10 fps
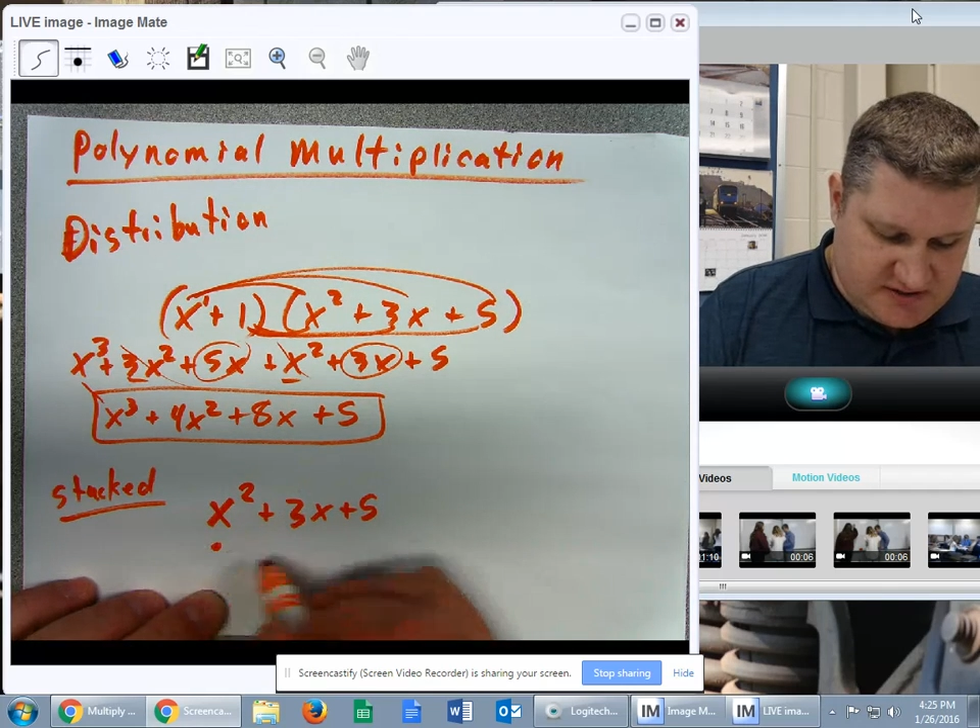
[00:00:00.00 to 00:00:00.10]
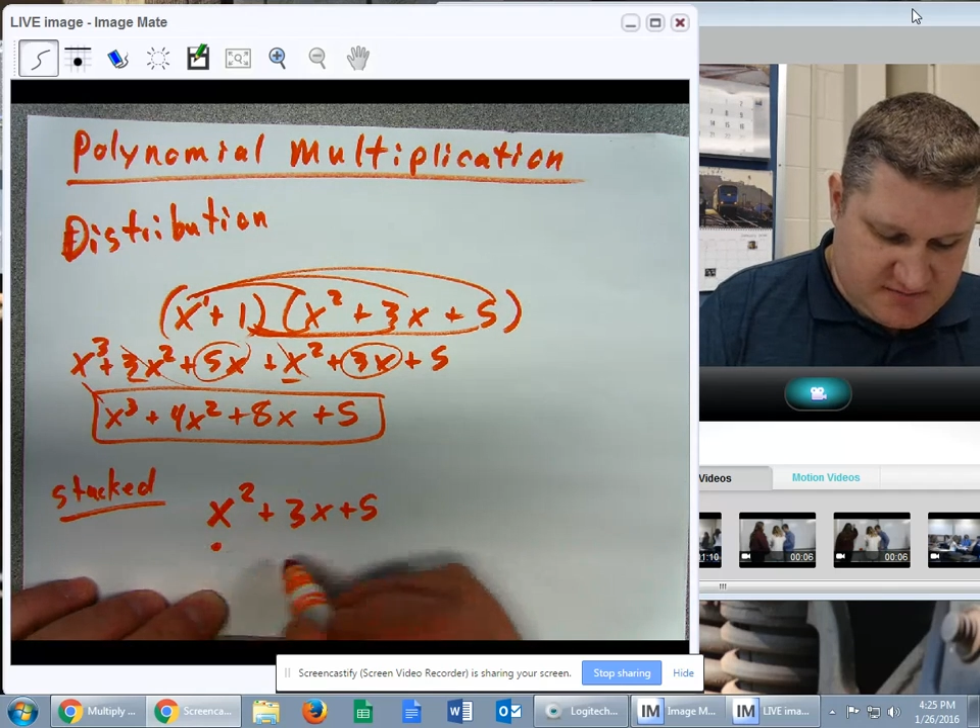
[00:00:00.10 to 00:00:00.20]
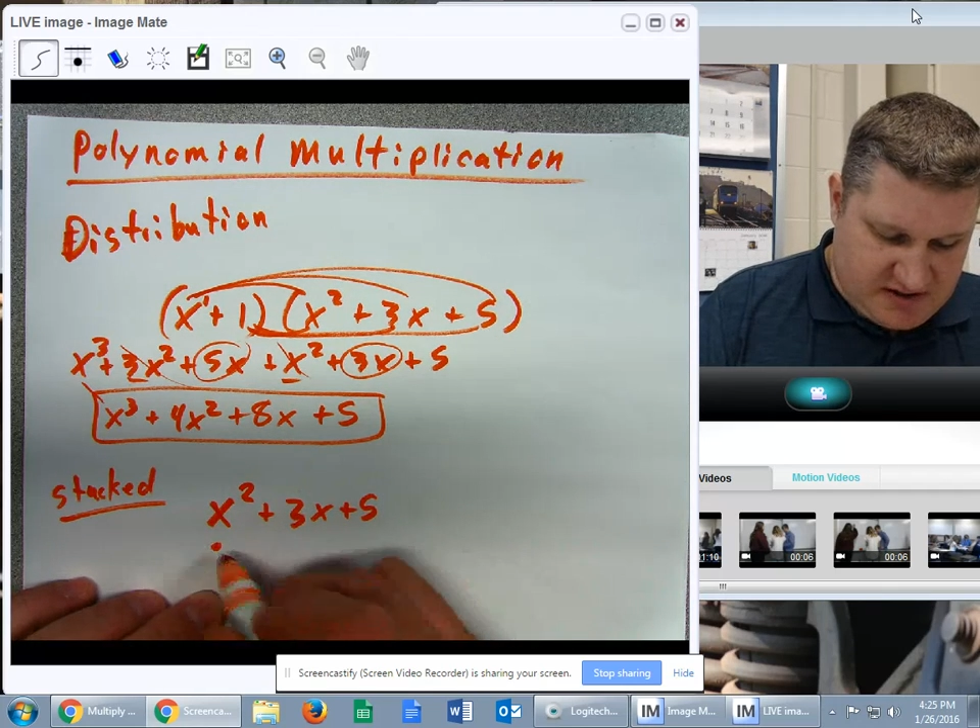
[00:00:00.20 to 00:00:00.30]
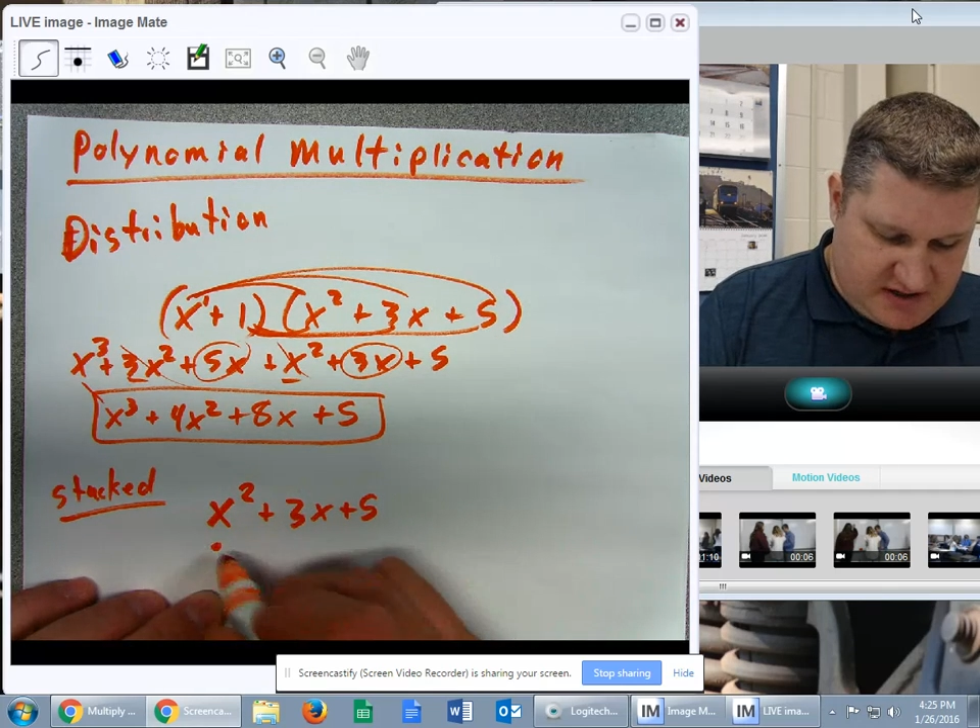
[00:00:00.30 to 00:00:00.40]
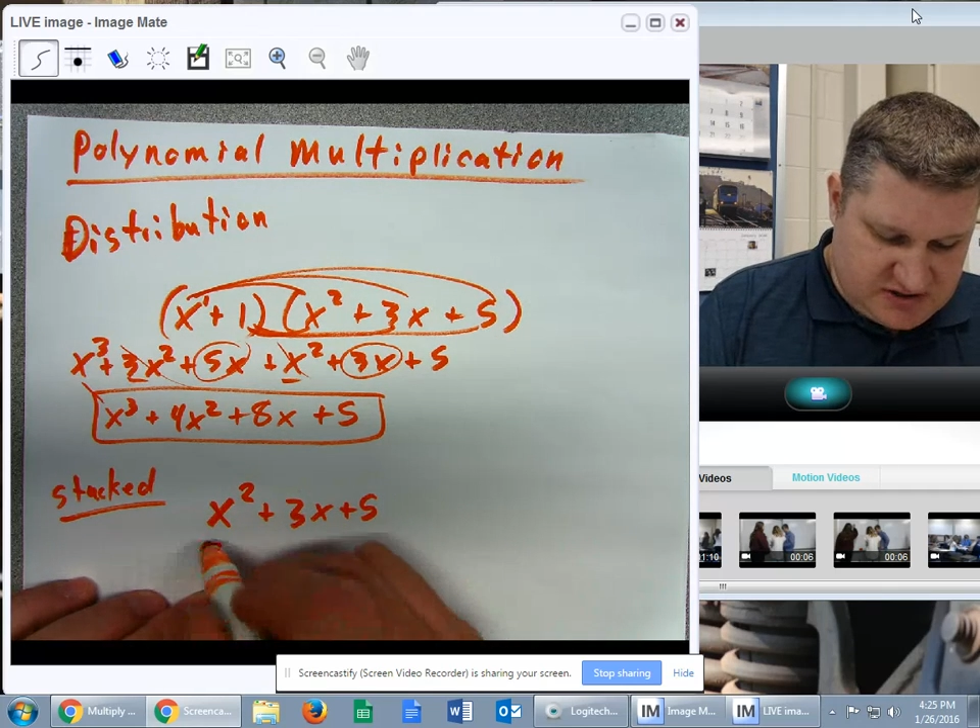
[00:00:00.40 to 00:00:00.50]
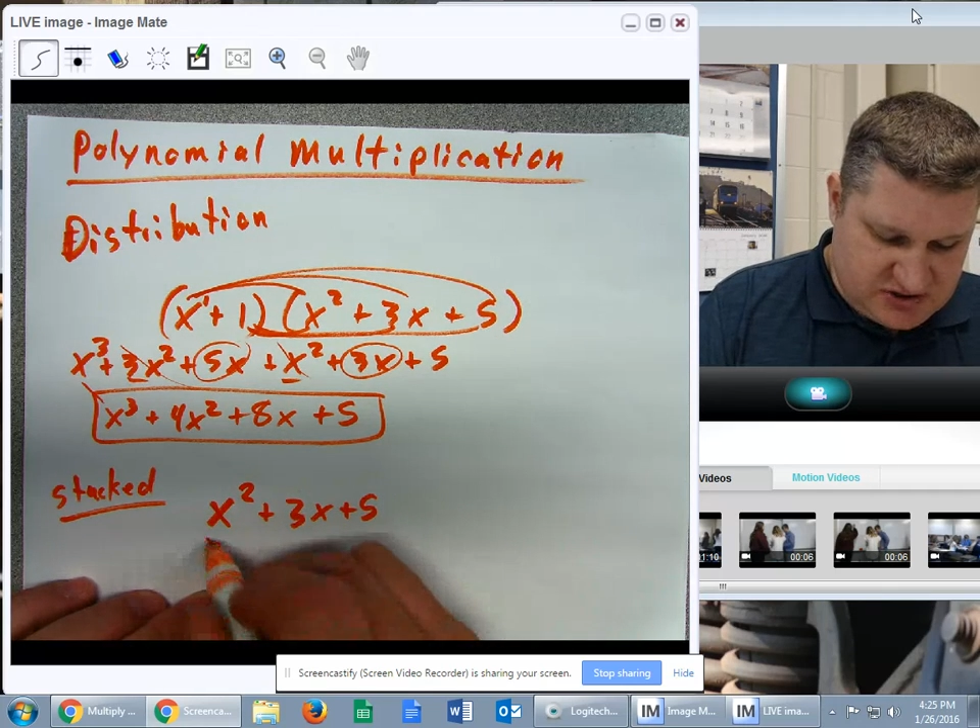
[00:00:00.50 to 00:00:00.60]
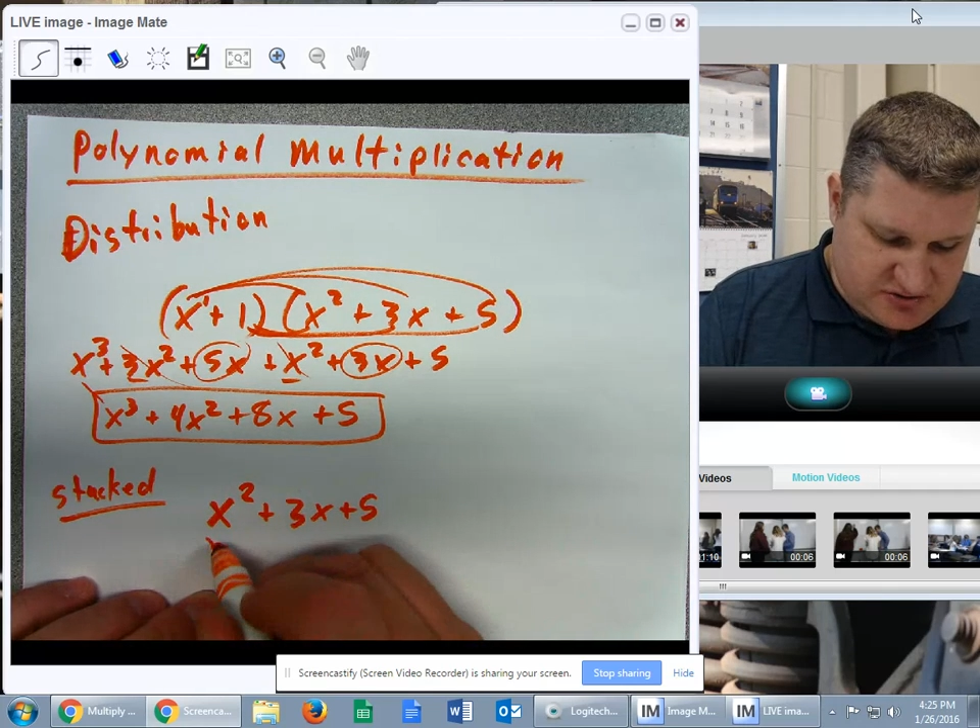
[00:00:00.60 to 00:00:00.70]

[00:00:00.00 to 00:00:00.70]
by just